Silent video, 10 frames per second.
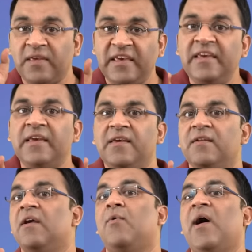E,
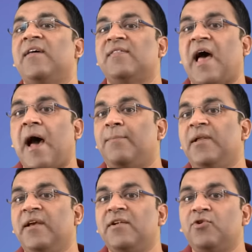requires the
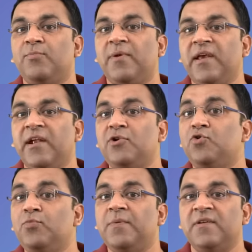applicant to bring in
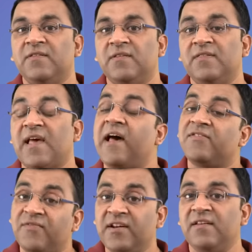2 persons
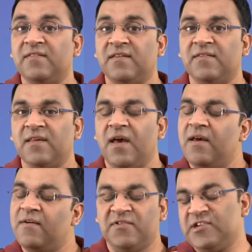as witnesses,
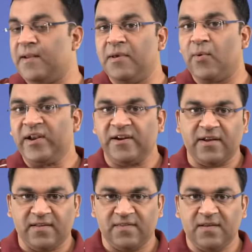which can be quite a
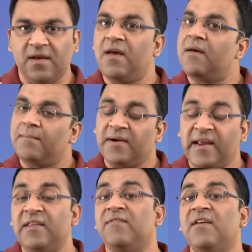task. But
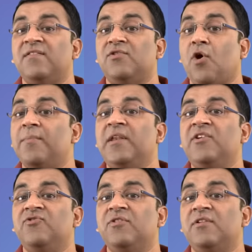anyways,
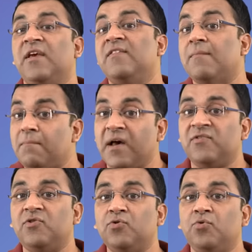nomination is a
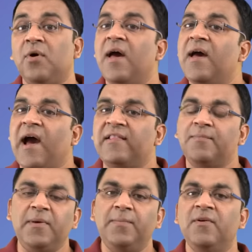must do, and the
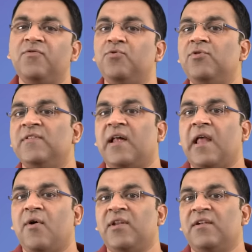PPF rules
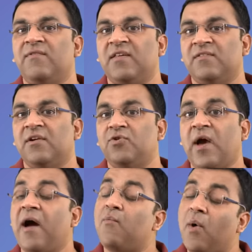allow an investor to
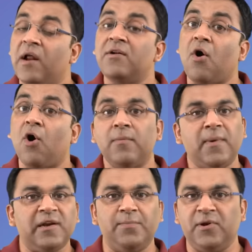have one or
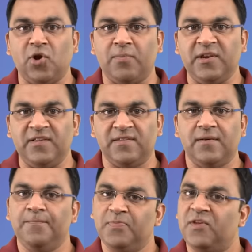multiple nominees.
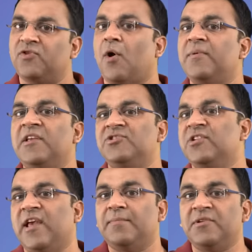This
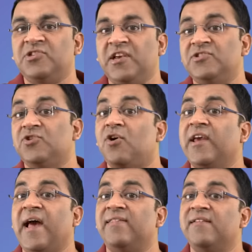nomination can be changed or
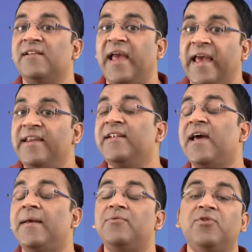cancelled any
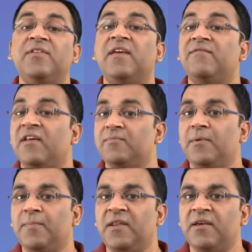time during the
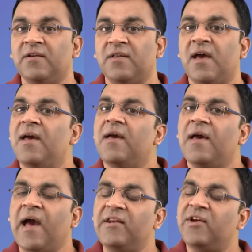investment period,
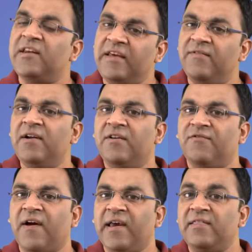and you can even
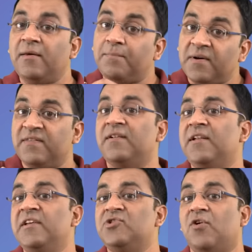define the
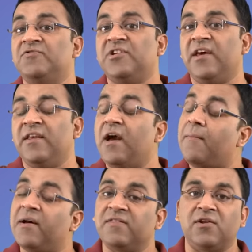percentage of sharing
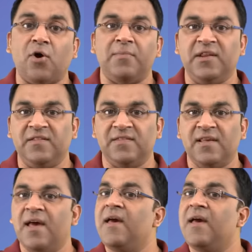amongst the nominees.